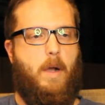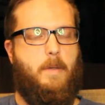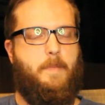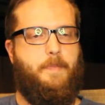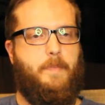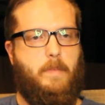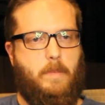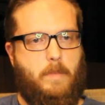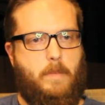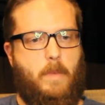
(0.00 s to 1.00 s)

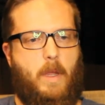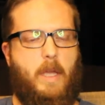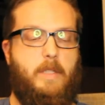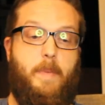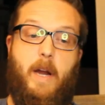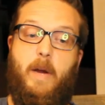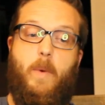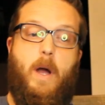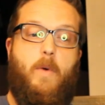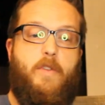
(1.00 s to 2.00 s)
It's
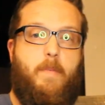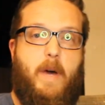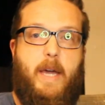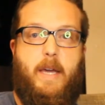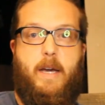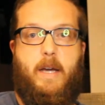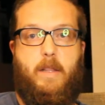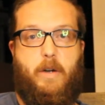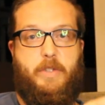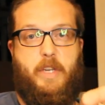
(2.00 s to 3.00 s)
pairing well with
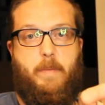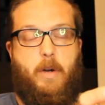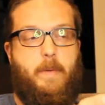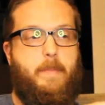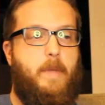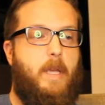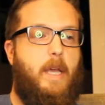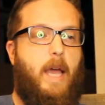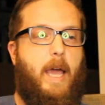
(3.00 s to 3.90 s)
my Larceny bourbon.